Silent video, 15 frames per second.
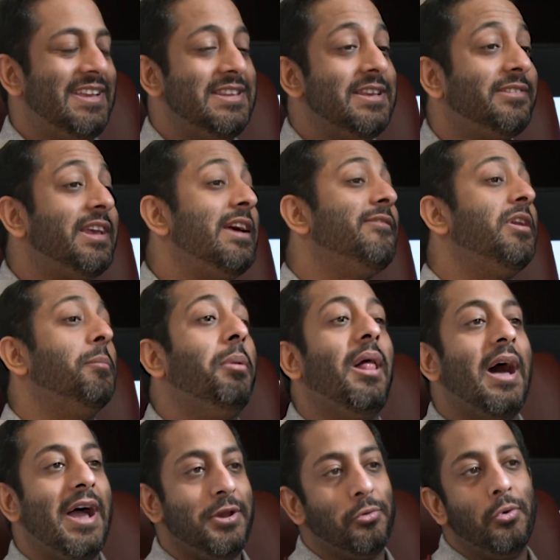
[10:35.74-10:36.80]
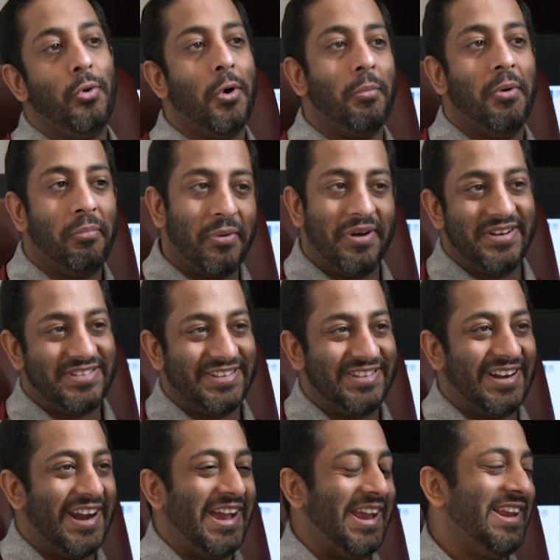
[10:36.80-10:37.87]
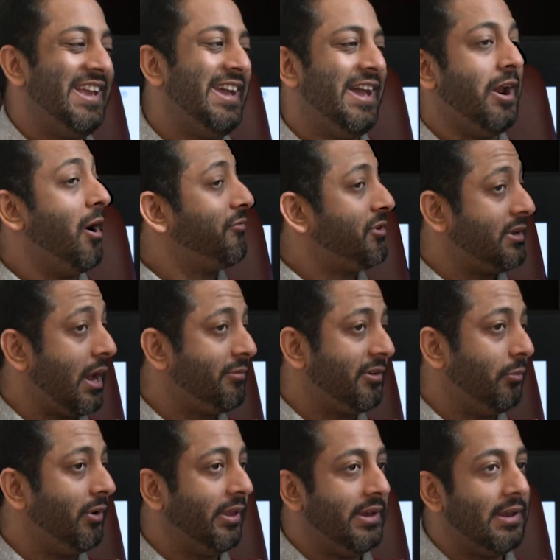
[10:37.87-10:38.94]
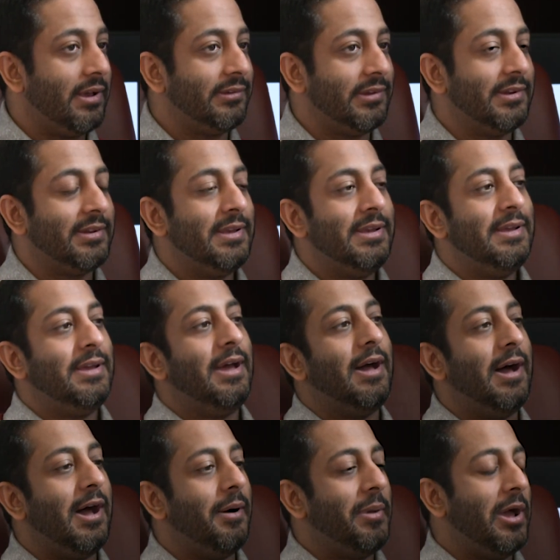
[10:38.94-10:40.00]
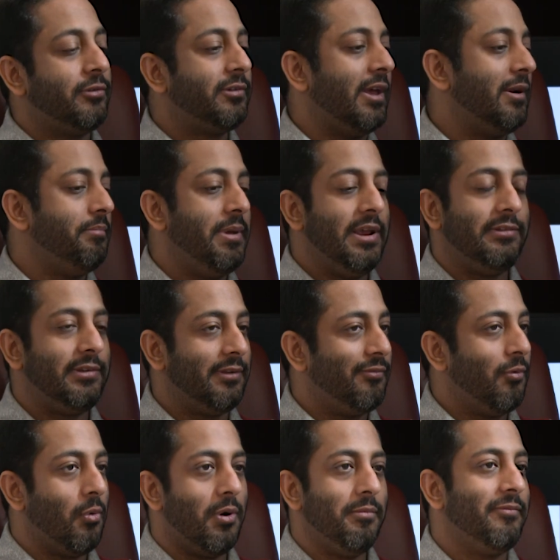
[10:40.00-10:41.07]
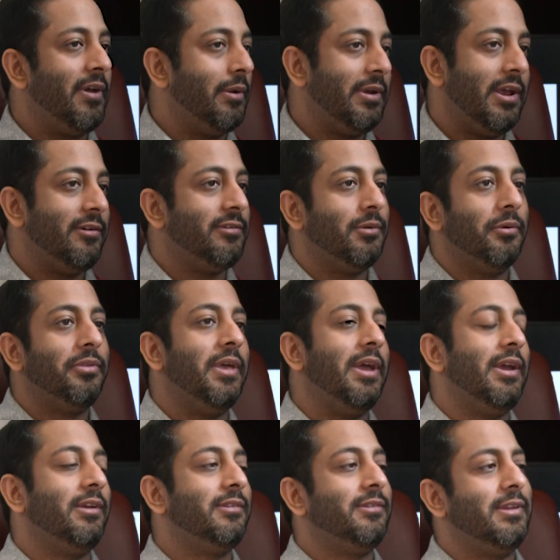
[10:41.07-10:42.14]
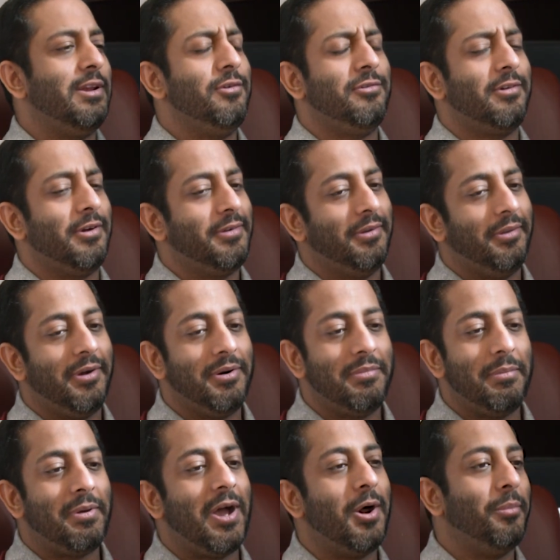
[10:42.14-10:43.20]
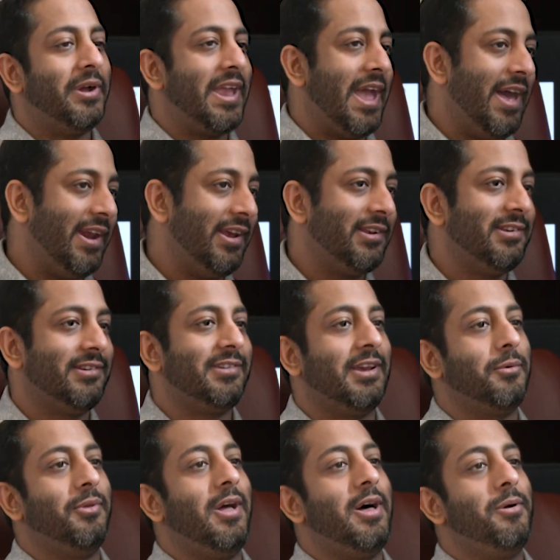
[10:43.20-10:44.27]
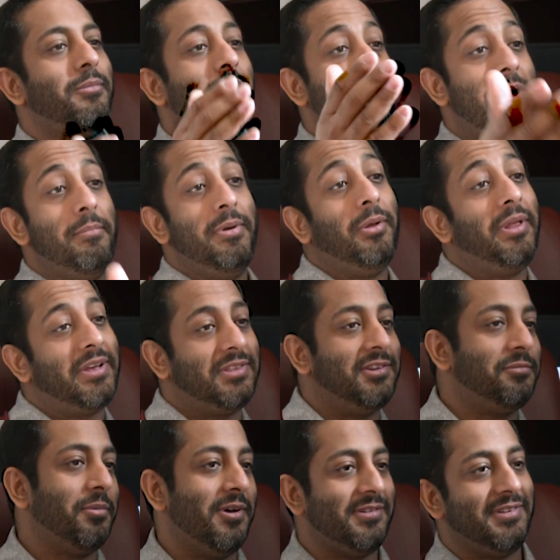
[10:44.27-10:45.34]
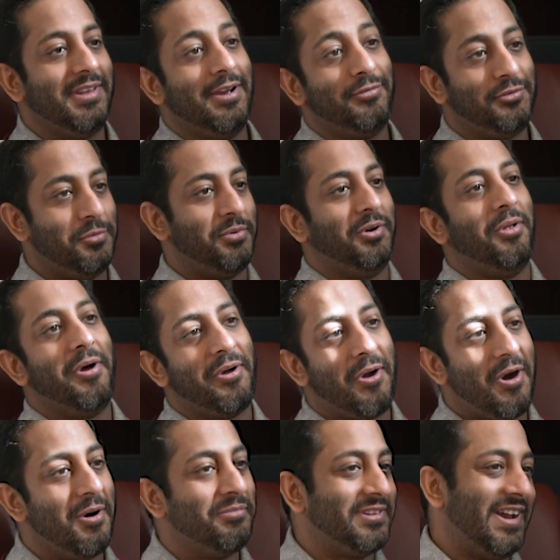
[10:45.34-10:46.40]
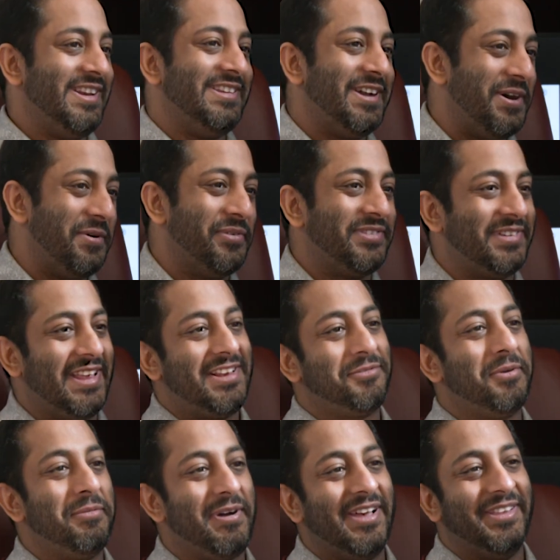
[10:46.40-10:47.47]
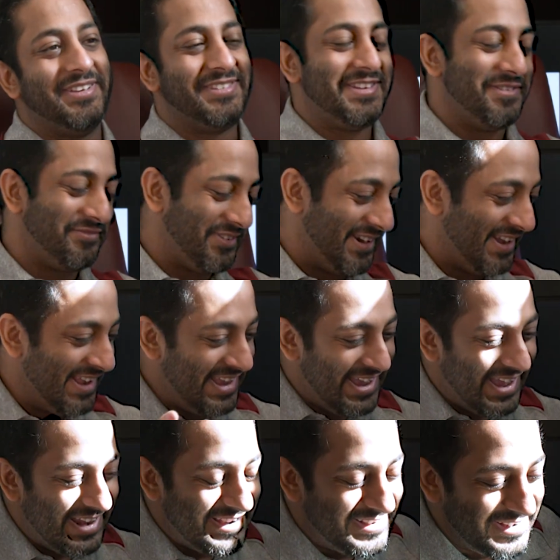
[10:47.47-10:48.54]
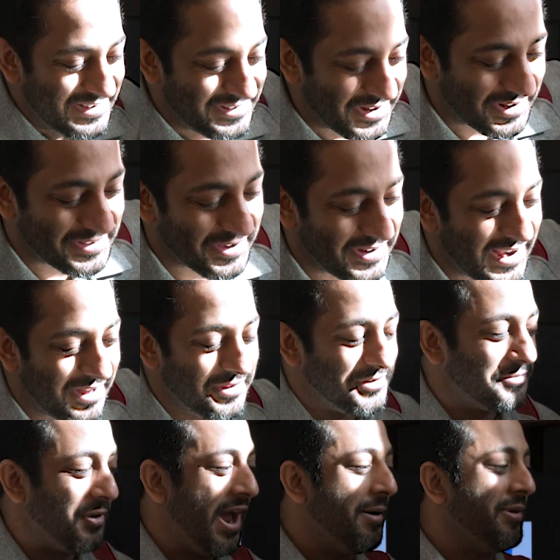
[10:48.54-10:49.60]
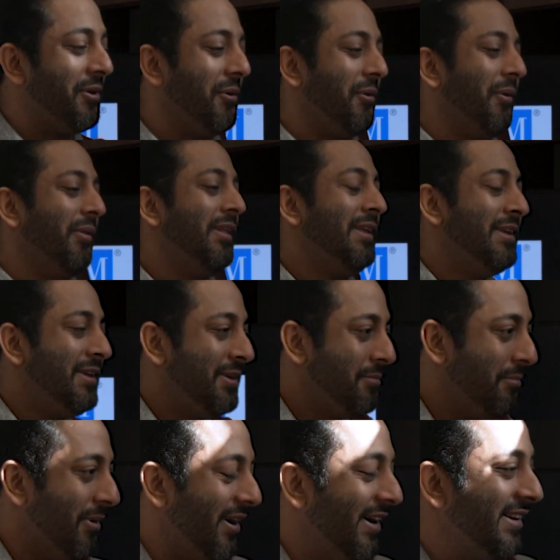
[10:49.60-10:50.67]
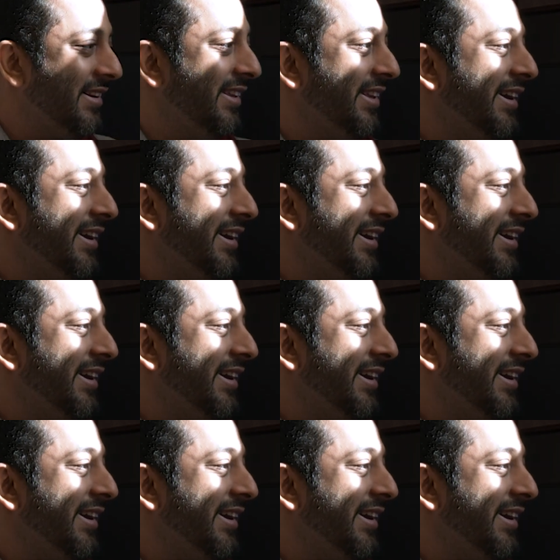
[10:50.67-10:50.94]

does that even apply to a normal person, right? And oftentimes it really doesn't, outside of basic form, foundational things. And then you start to learn about biomechanics. It's like, well, I'm not built like this person. They have super long arms. I don't, so that's why mine looks different. And you start to go down this rabbit hole. But